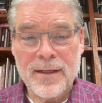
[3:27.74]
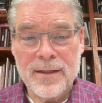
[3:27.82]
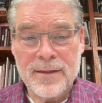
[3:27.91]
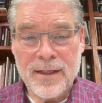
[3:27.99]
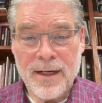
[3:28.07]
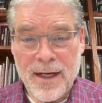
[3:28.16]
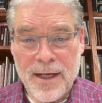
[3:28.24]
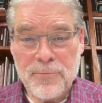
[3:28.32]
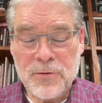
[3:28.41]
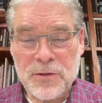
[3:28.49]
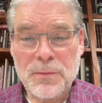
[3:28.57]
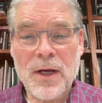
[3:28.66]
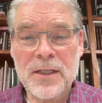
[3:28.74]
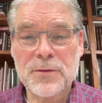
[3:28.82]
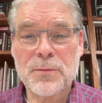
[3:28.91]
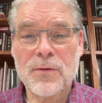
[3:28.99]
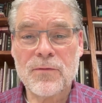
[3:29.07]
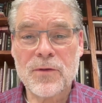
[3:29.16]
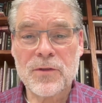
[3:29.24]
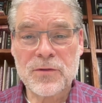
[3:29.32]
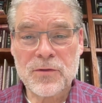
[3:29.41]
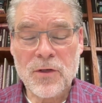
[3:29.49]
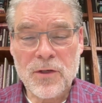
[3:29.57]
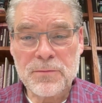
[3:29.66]
that I am responsible for the
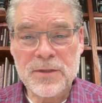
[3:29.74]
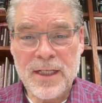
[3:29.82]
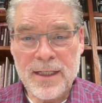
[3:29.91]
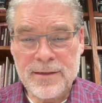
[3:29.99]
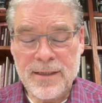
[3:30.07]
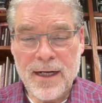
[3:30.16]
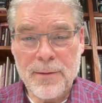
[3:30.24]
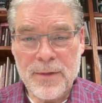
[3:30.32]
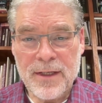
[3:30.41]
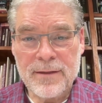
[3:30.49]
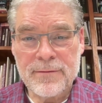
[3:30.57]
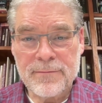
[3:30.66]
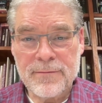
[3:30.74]
circumstance that I'm in,